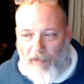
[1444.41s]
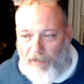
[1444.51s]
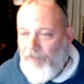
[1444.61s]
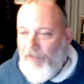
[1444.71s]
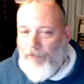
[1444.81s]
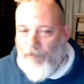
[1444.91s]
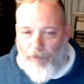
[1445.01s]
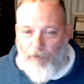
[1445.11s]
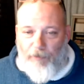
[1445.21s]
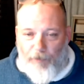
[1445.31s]
If
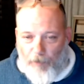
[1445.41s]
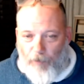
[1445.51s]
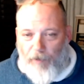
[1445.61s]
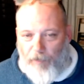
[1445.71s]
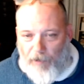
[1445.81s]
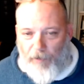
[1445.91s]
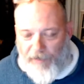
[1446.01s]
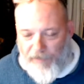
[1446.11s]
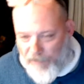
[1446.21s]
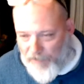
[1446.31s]
we want to
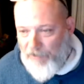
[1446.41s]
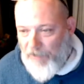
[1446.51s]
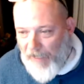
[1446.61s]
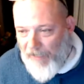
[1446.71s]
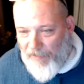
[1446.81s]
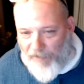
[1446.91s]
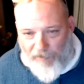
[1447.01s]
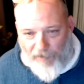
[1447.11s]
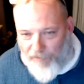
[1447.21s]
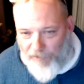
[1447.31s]
agree as a society that